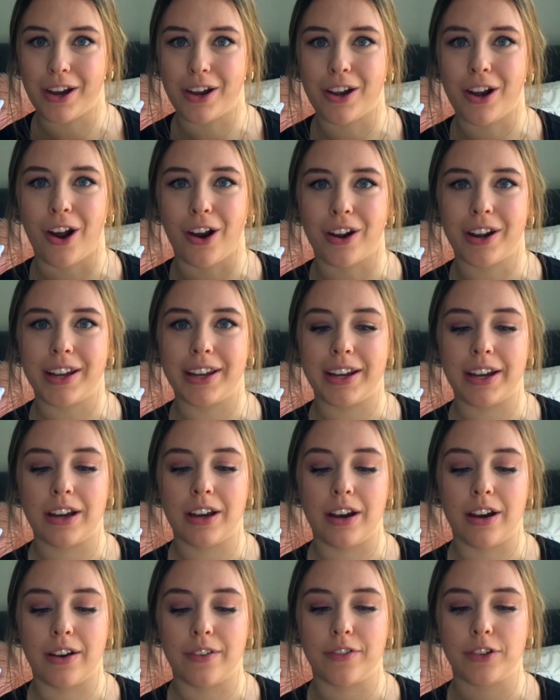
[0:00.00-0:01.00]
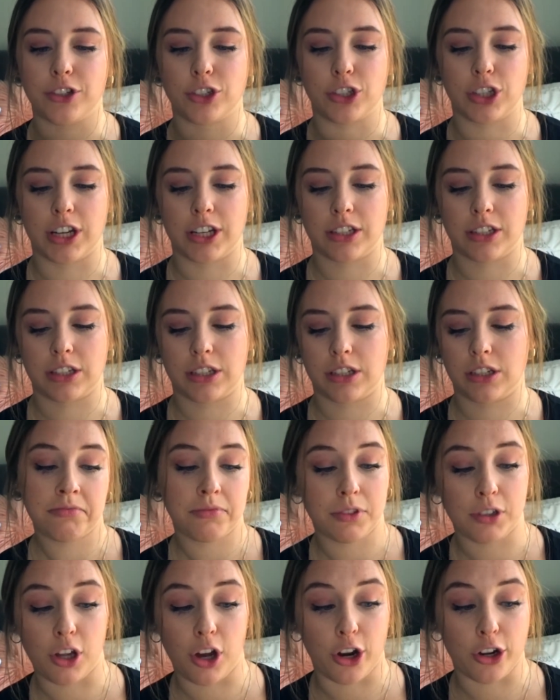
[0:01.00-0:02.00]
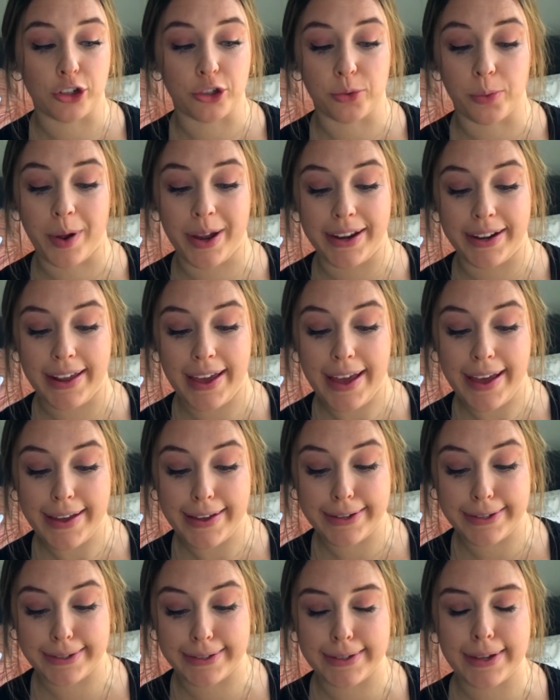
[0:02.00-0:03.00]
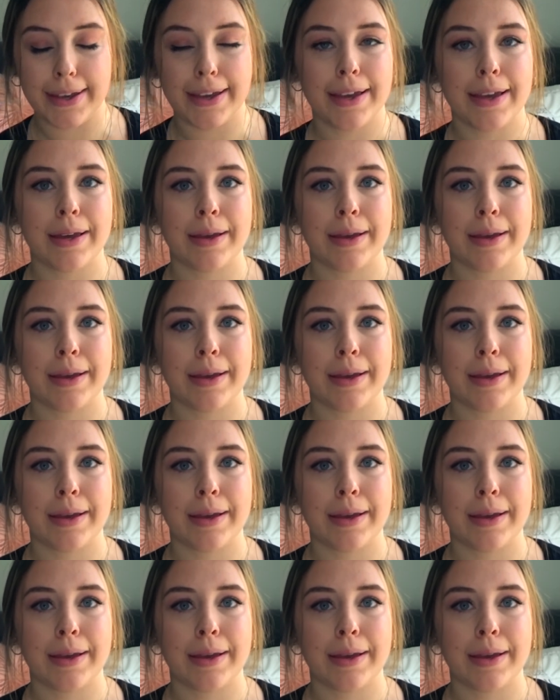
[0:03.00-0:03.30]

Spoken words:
a carton of just large white eggs